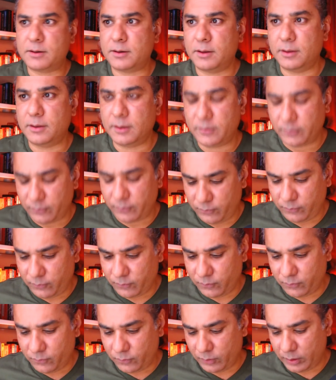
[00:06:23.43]

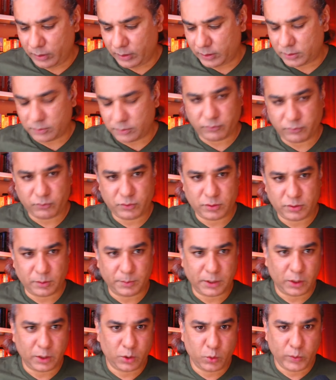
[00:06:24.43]
It's
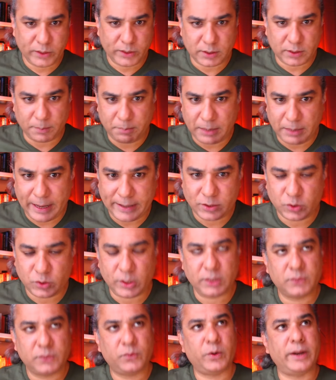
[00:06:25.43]
something to do with supply
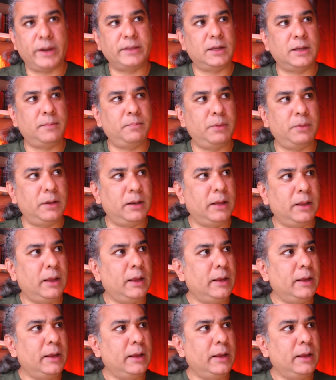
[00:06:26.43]
chains, for example.